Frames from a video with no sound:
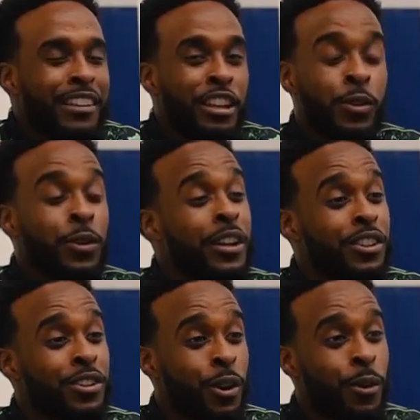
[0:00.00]
you can
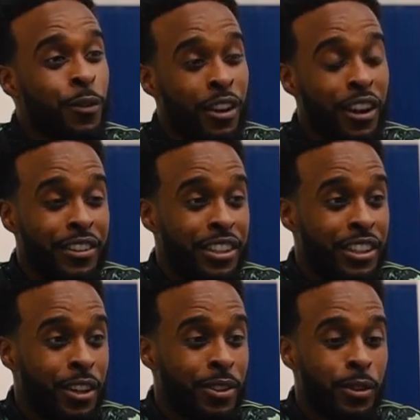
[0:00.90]
show
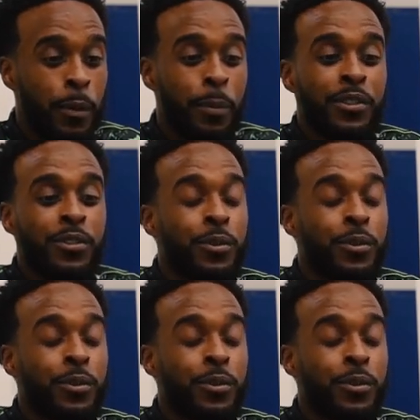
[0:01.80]
Ronaldinho to a person